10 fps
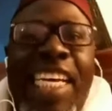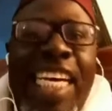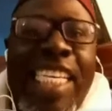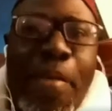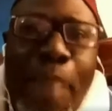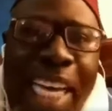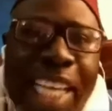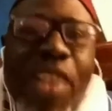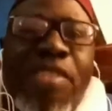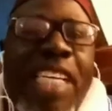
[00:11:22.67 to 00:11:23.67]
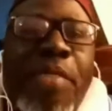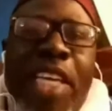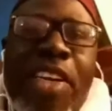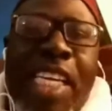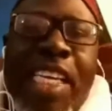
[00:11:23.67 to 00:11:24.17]
and the mind of the
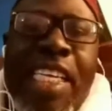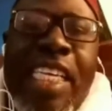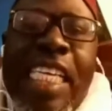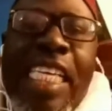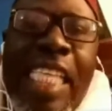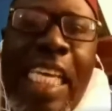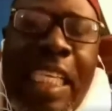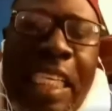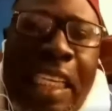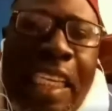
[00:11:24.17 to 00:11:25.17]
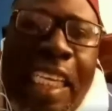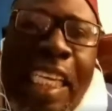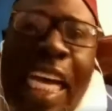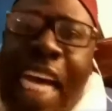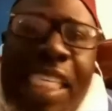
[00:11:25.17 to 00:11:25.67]
community. They,
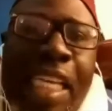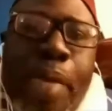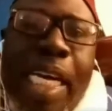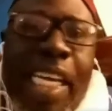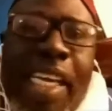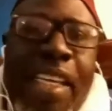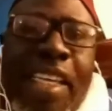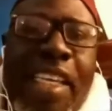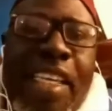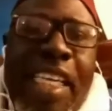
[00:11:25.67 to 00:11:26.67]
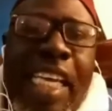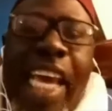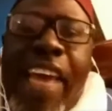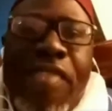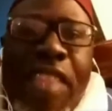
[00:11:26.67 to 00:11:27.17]
as a body,
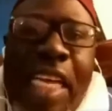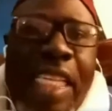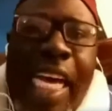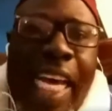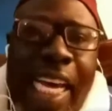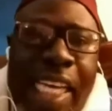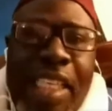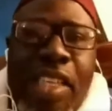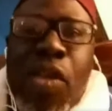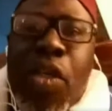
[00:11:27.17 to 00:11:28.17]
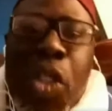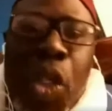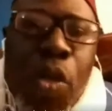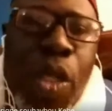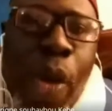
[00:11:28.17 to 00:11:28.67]
if the head don't
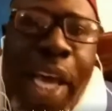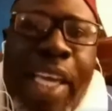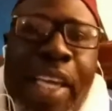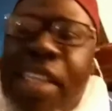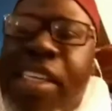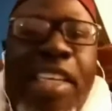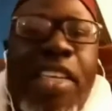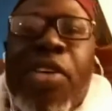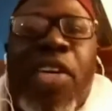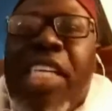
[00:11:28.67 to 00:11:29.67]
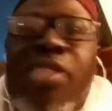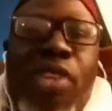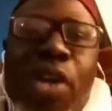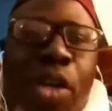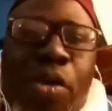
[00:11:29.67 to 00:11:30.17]
show the way, you can't
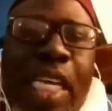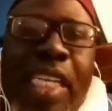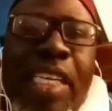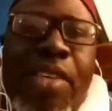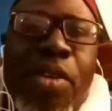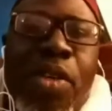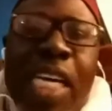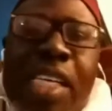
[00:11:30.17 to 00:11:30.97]
follow you can't